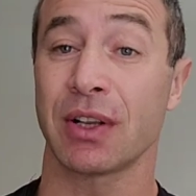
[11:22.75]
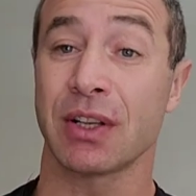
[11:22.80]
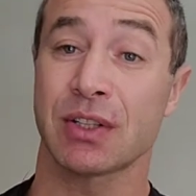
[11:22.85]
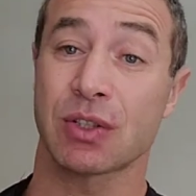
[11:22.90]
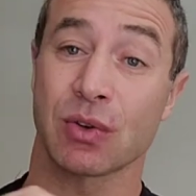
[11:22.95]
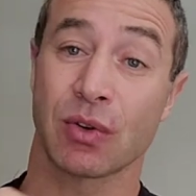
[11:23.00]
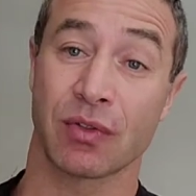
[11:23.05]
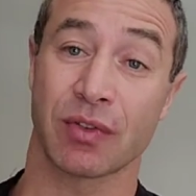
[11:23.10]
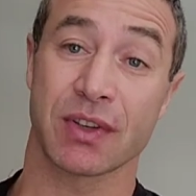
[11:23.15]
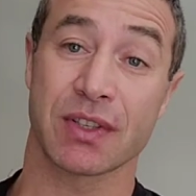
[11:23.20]

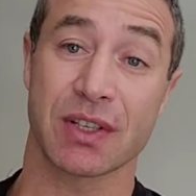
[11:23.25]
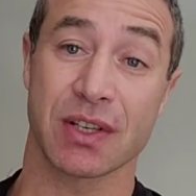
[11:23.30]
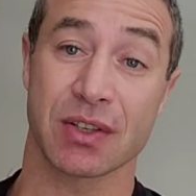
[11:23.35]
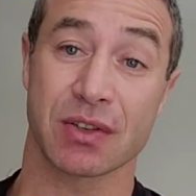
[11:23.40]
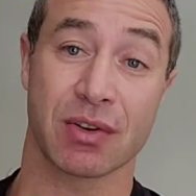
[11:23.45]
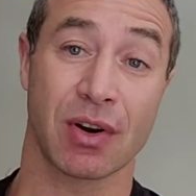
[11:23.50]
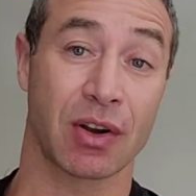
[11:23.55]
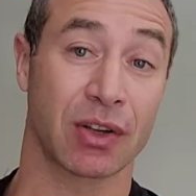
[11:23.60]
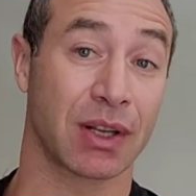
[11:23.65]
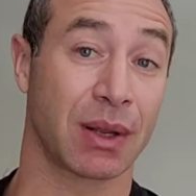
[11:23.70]
It's
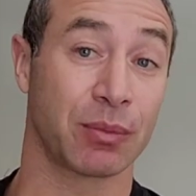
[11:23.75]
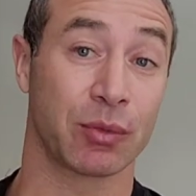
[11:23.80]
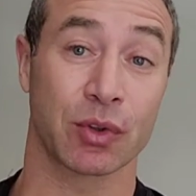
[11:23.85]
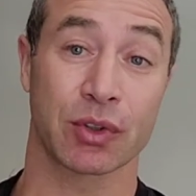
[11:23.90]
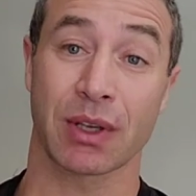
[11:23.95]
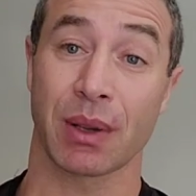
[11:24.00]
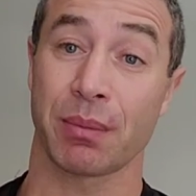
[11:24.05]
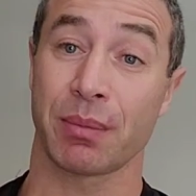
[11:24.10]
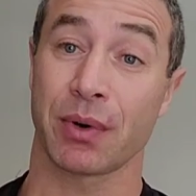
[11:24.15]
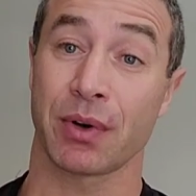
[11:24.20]
overseas route. I'm
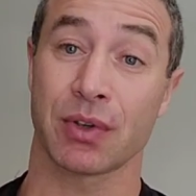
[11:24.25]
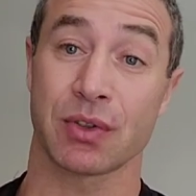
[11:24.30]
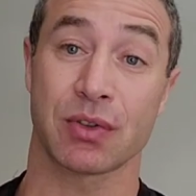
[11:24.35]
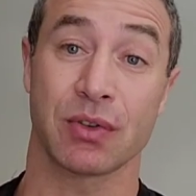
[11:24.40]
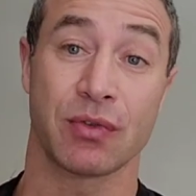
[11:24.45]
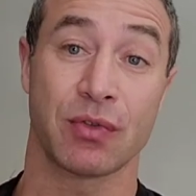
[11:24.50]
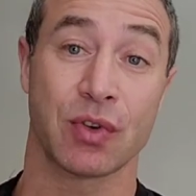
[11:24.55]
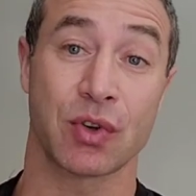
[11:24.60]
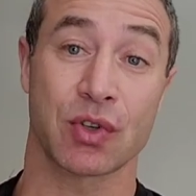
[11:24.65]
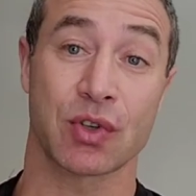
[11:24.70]
not comparing
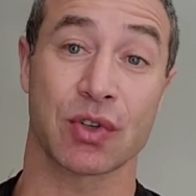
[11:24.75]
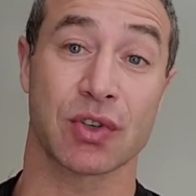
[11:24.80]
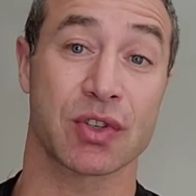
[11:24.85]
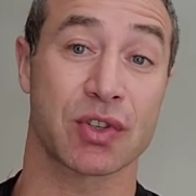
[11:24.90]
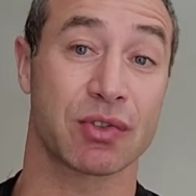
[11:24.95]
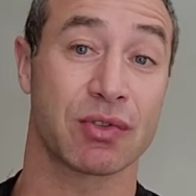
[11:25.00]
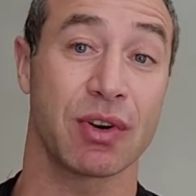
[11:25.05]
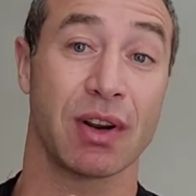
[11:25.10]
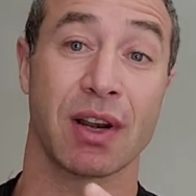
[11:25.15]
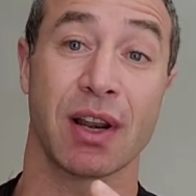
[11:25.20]
to Virgin
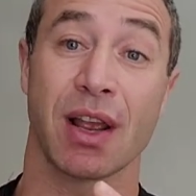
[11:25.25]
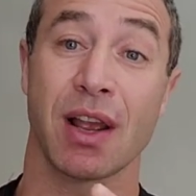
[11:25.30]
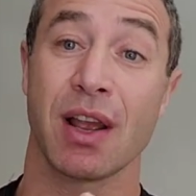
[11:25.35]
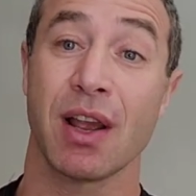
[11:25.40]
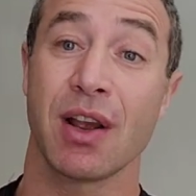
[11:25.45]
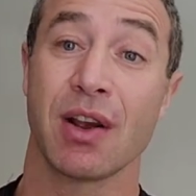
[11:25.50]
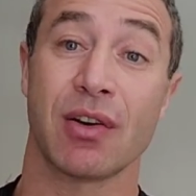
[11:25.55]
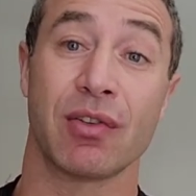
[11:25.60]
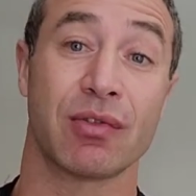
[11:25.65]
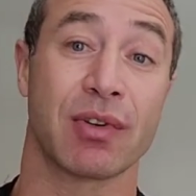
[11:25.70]
Australia,
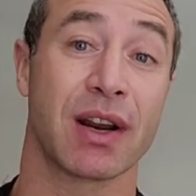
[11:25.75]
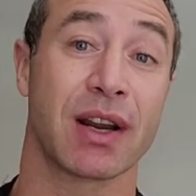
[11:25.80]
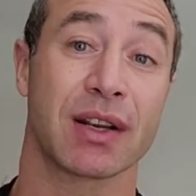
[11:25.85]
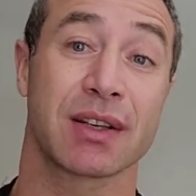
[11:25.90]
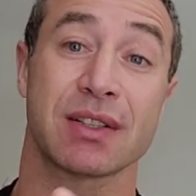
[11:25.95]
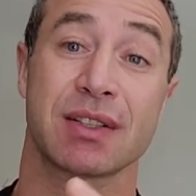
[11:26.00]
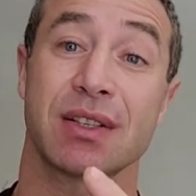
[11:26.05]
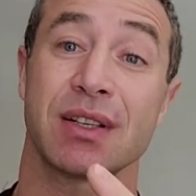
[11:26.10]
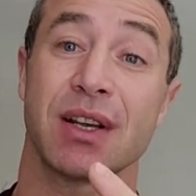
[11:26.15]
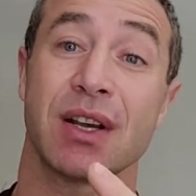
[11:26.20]

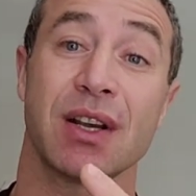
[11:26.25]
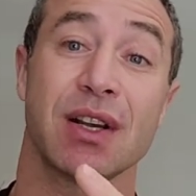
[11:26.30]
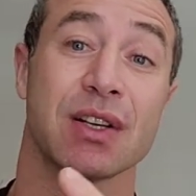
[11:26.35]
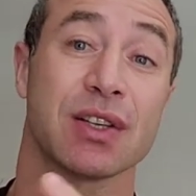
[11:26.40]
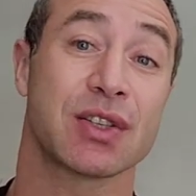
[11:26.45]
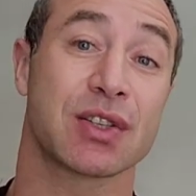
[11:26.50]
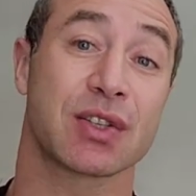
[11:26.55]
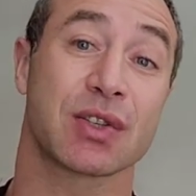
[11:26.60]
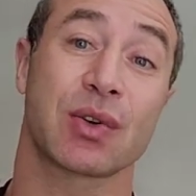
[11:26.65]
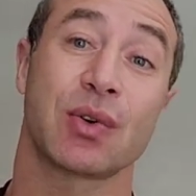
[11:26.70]
Rex,
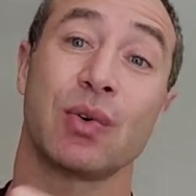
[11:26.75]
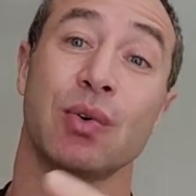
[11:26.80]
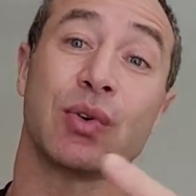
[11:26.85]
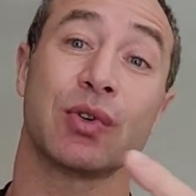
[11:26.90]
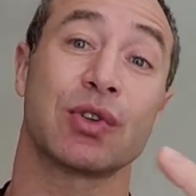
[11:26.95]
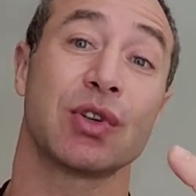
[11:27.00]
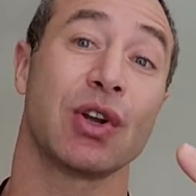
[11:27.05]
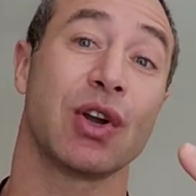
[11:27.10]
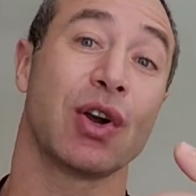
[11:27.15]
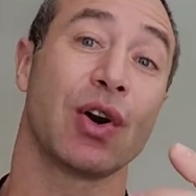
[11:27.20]

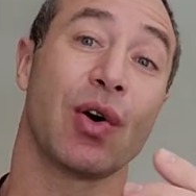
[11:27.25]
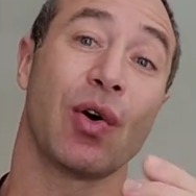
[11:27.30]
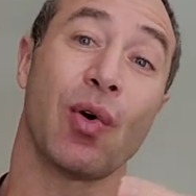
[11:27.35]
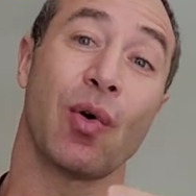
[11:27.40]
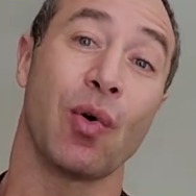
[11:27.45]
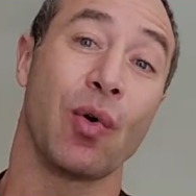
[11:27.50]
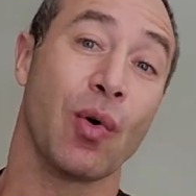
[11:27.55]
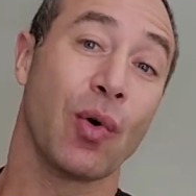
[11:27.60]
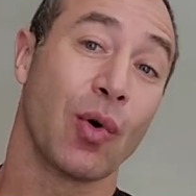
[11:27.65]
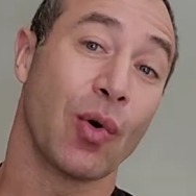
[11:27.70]
Scoot,
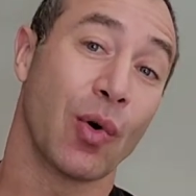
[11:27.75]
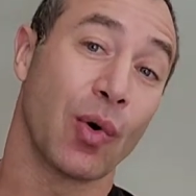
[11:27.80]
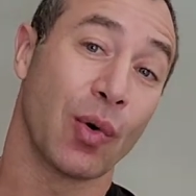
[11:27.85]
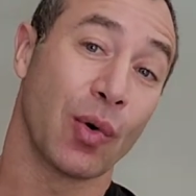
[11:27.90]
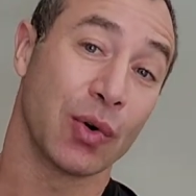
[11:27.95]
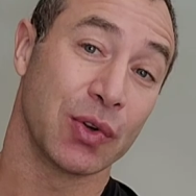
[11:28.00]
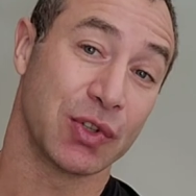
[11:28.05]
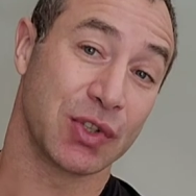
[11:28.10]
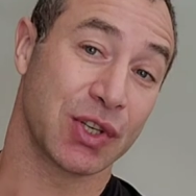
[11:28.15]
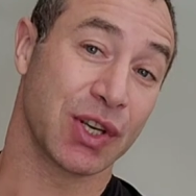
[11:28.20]

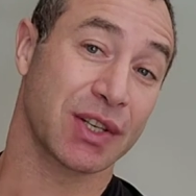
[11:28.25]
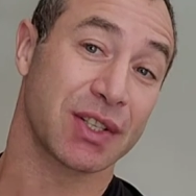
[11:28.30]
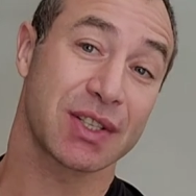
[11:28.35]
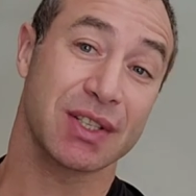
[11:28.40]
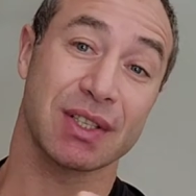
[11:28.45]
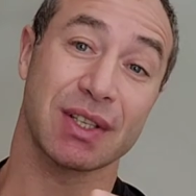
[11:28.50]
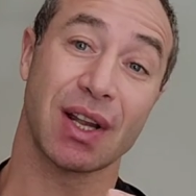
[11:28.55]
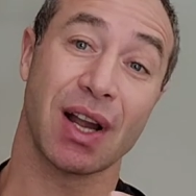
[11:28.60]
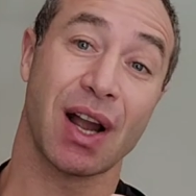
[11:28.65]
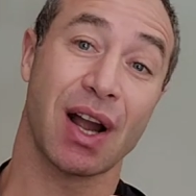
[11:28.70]
or
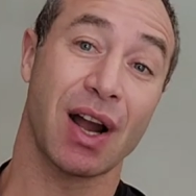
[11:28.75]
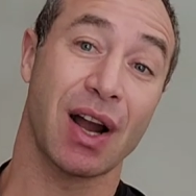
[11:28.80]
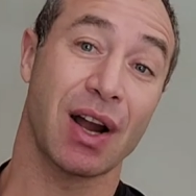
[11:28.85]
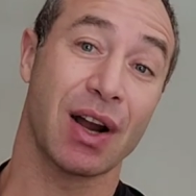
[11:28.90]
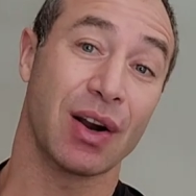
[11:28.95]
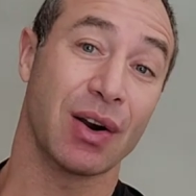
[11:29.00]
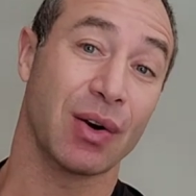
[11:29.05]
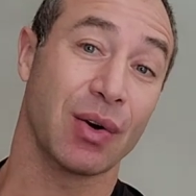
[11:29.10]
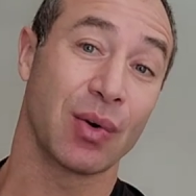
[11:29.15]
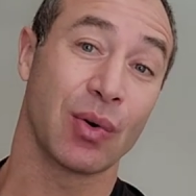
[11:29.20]

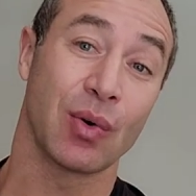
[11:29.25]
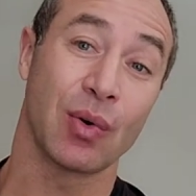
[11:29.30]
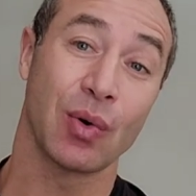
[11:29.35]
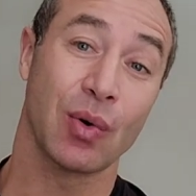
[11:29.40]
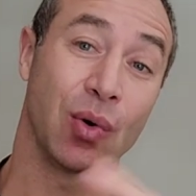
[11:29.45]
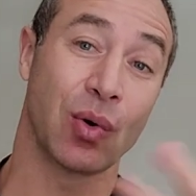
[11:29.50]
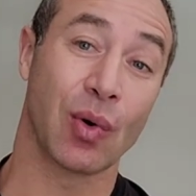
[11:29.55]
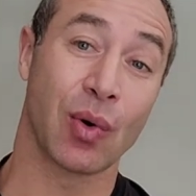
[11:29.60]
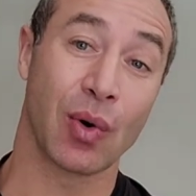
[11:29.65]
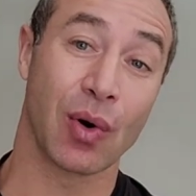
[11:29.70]
Jetstar,
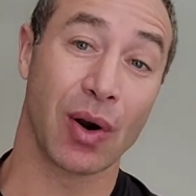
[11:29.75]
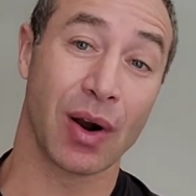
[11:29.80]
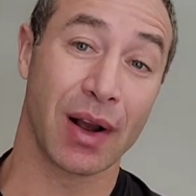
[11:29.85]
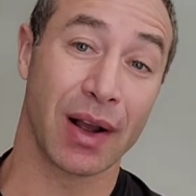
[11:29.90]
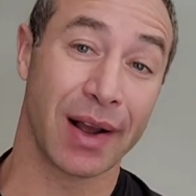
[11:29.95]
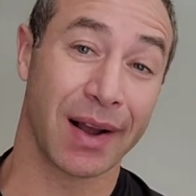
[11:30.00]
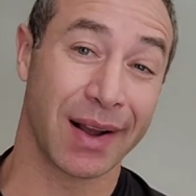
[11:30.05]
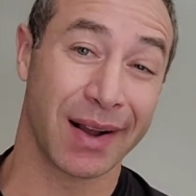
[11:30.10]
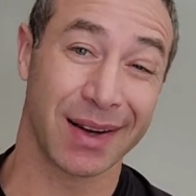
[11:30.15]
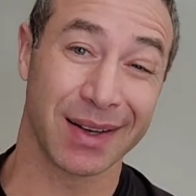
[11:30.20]
or
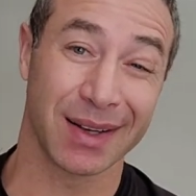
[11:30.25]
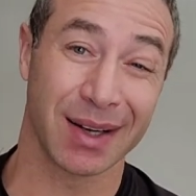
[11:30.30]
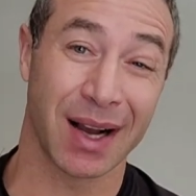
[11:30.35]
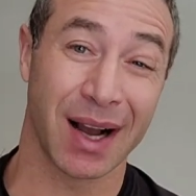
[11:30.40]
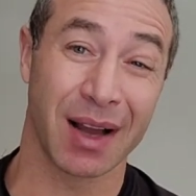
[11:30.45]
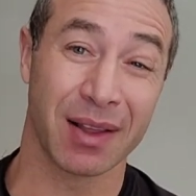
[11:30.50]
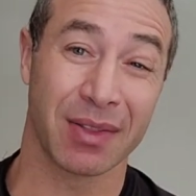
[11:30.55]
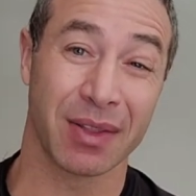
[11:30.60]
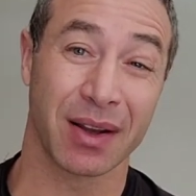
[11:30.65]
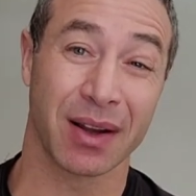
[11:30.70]

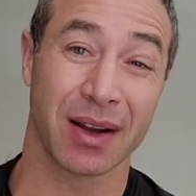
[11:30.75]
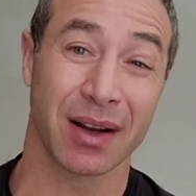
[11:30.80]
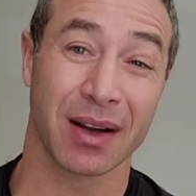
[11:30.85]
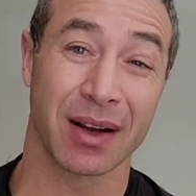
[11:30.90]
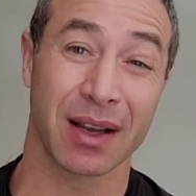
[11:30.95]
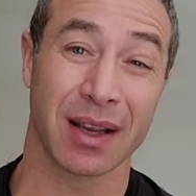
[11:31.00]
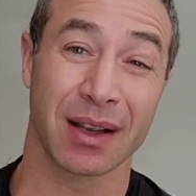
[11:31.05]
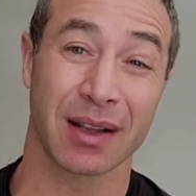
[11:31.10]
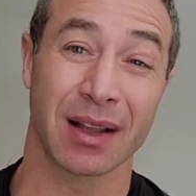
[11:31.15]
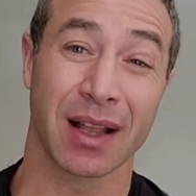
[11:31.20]

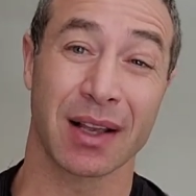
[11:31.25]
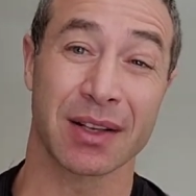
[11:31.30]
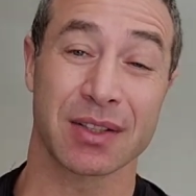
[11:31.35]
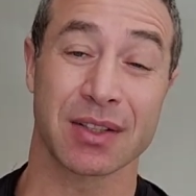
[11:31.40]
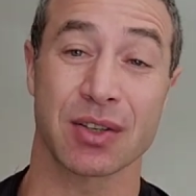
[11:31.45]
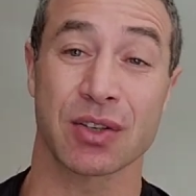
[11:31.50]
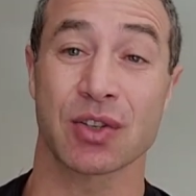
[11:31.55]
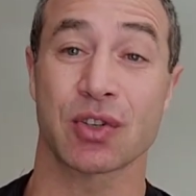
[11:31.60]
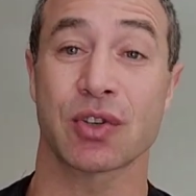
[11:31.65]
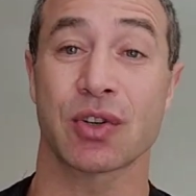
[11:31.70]
other
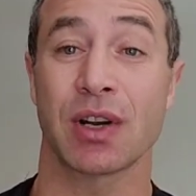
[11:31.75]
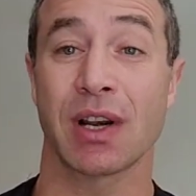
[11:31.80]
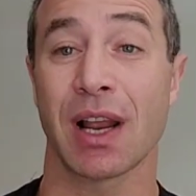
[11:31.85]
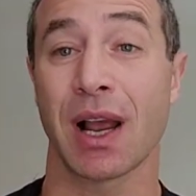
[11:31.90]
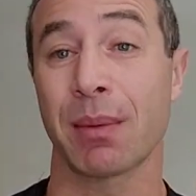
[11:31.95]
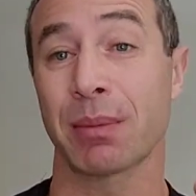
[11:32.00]
airlines in Australia.